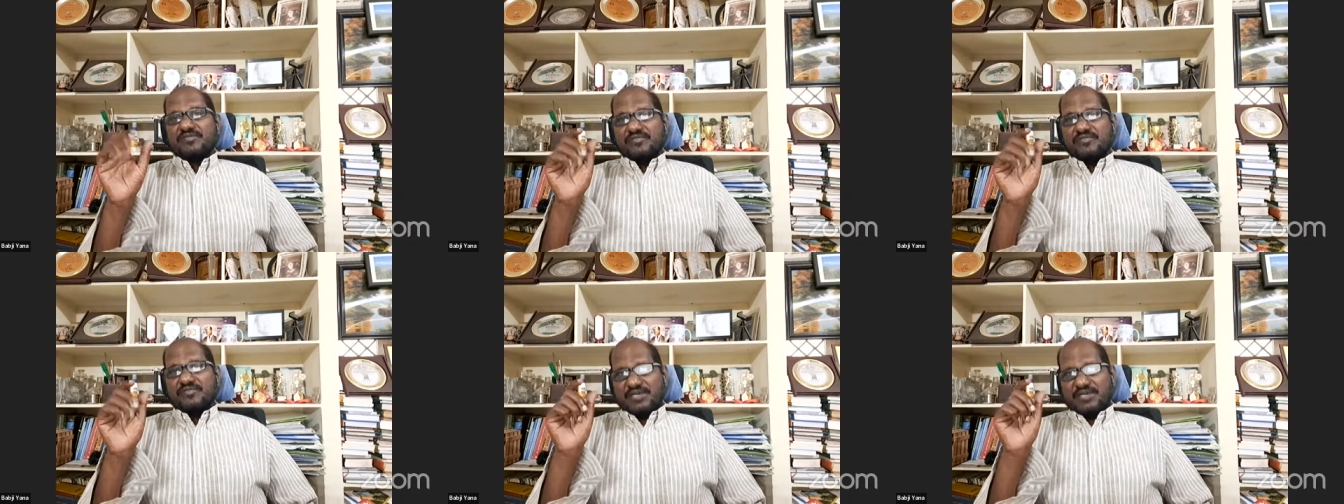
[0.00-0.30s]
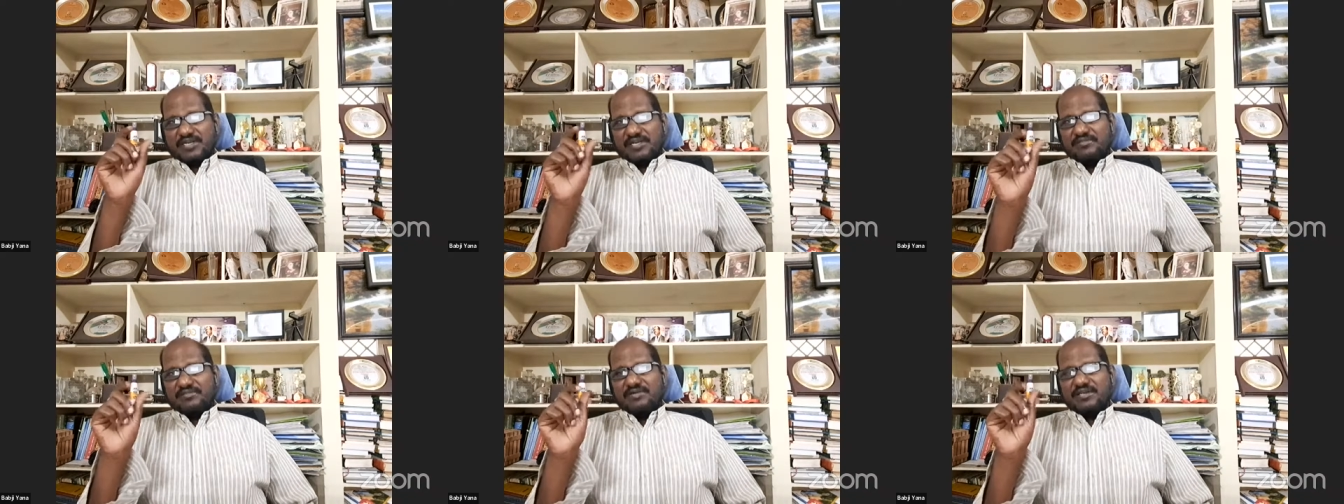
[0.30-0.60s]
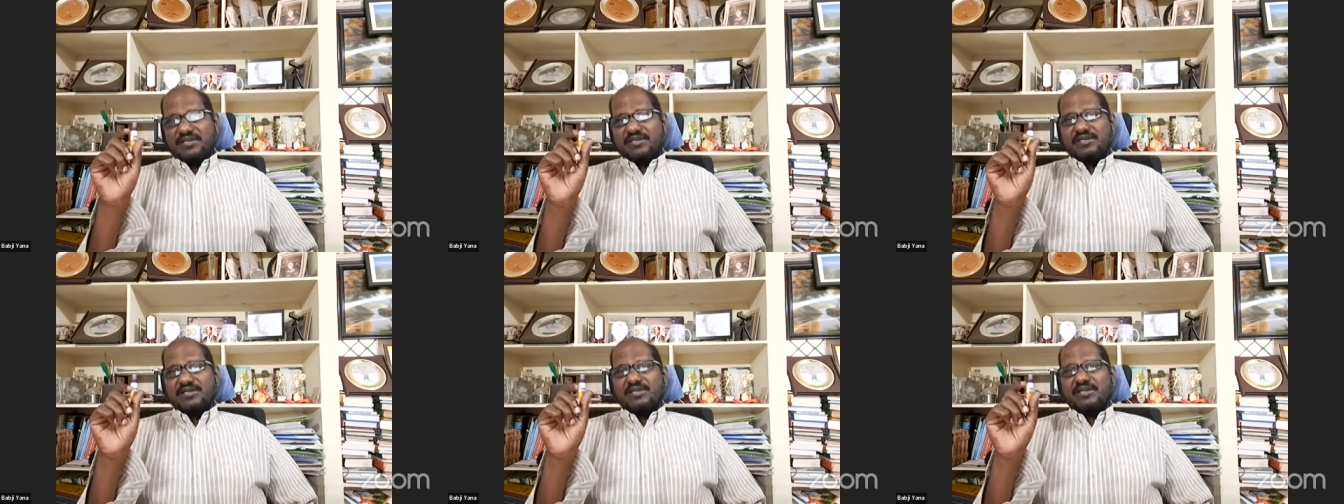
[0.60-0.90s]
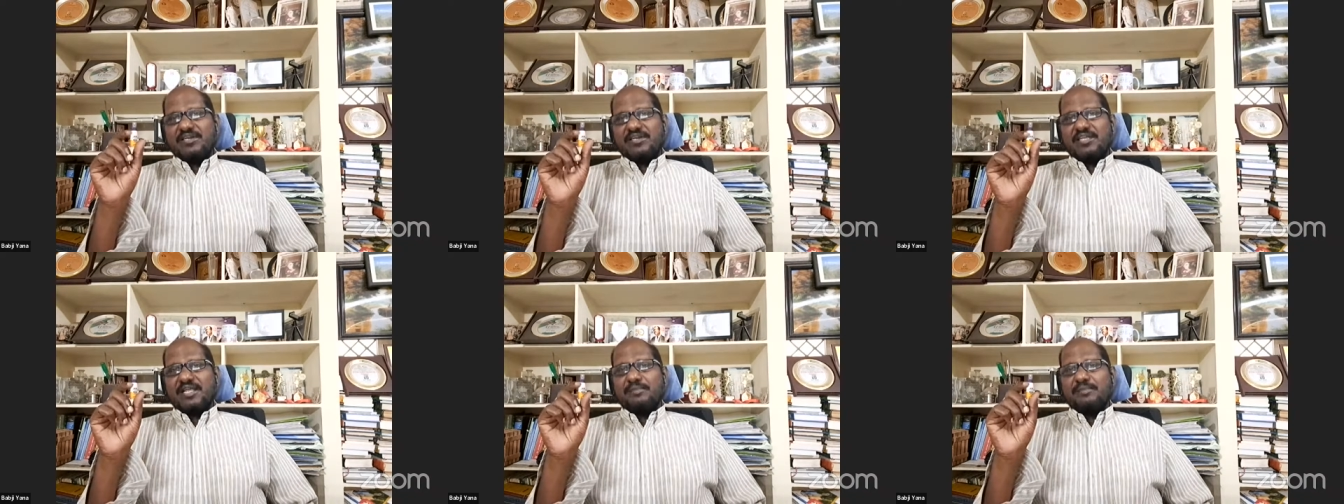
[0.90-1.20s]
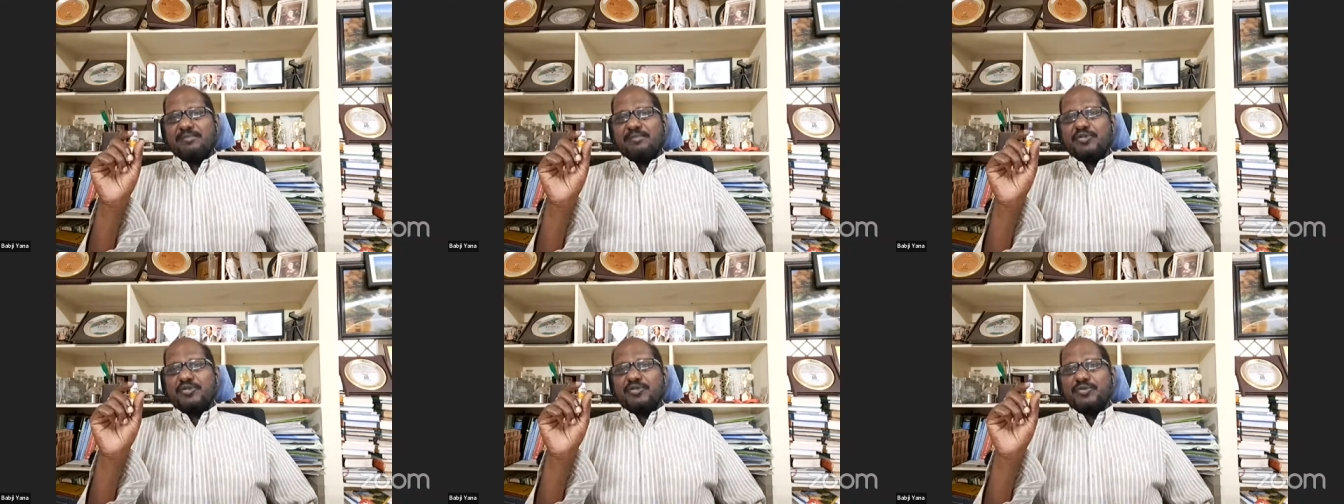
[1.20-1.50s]
wherever it
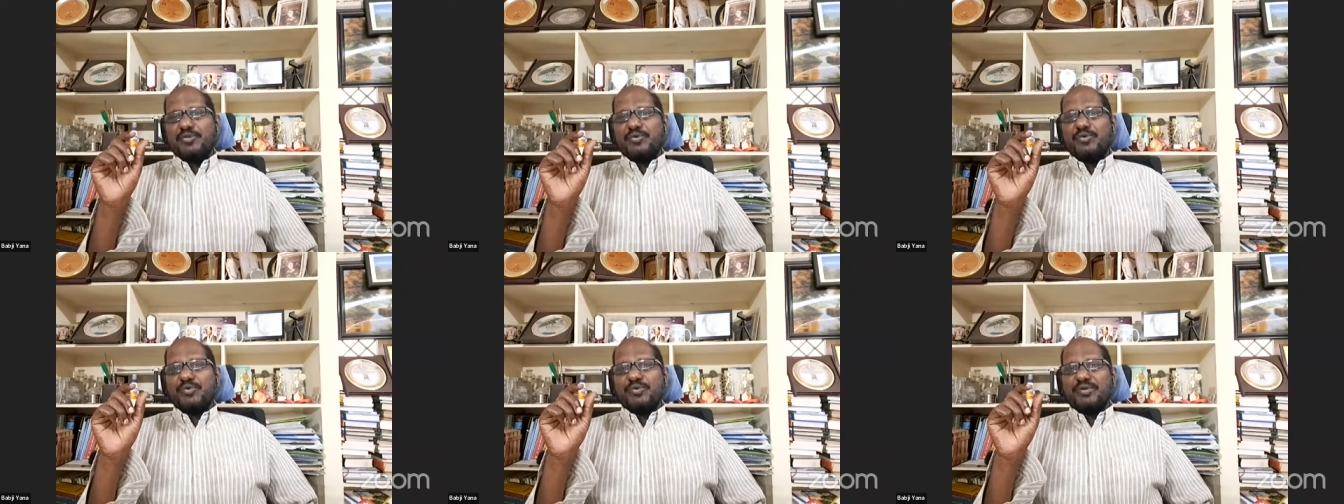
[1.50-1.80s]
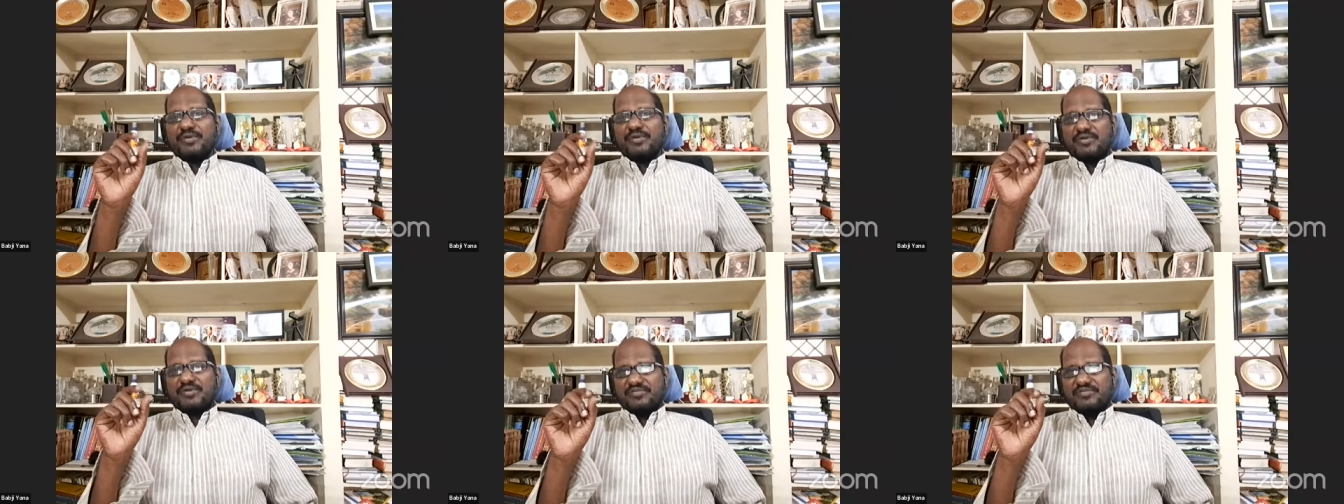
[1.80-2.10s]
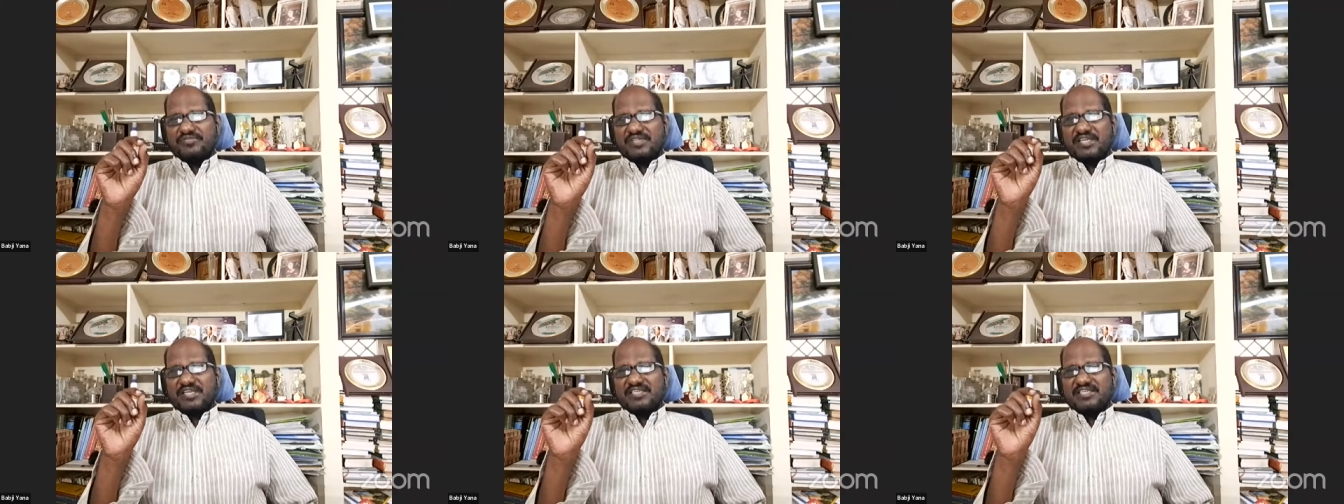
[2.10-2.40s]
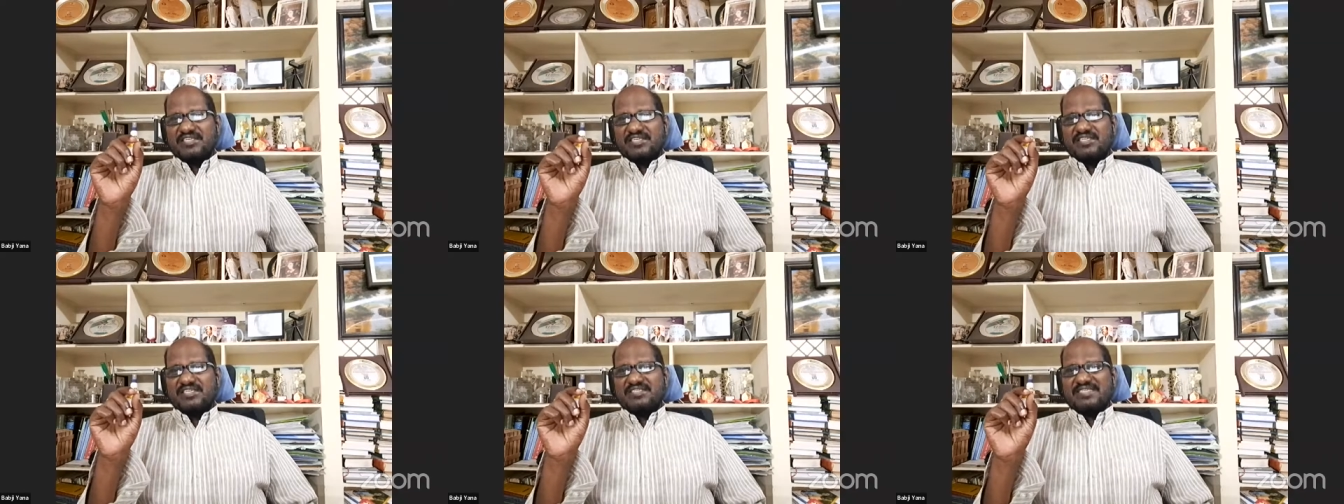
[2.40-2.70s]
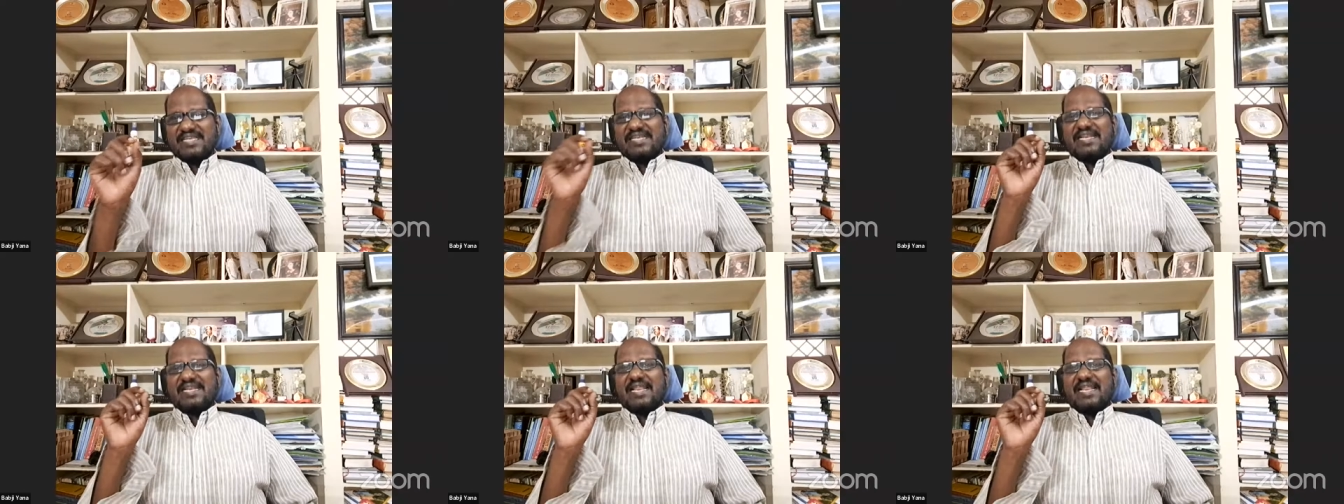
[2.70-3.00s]
can be tuned, if there is a
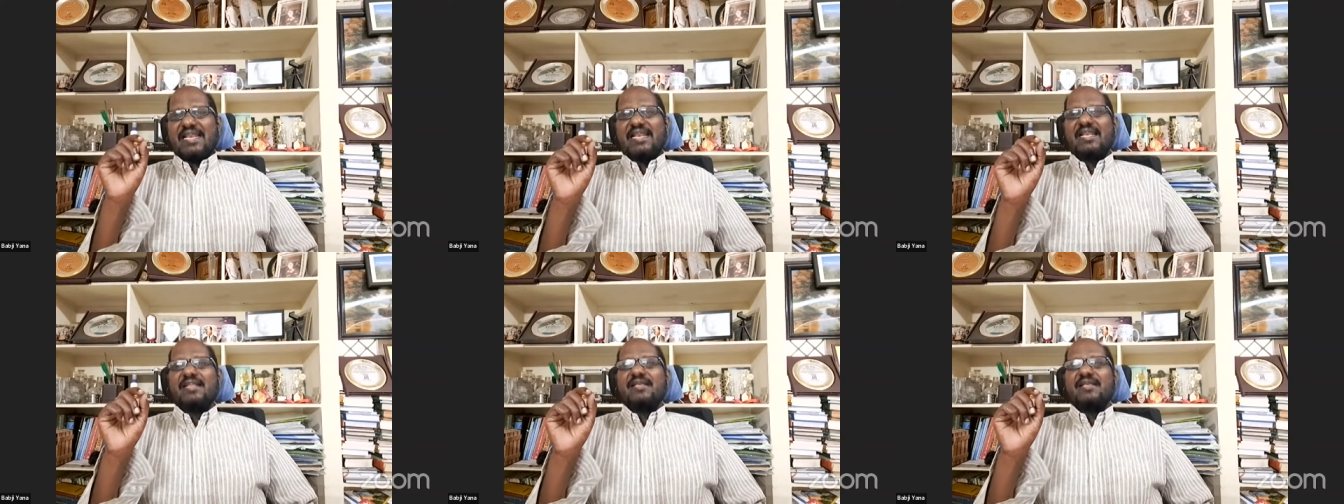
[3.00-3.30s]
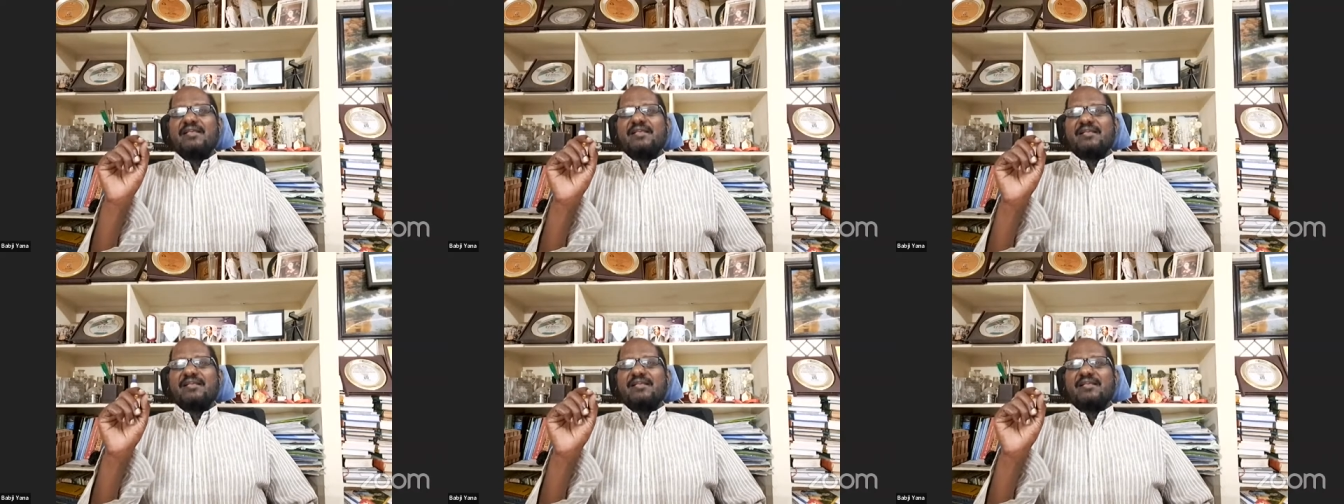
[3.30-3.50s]
signal,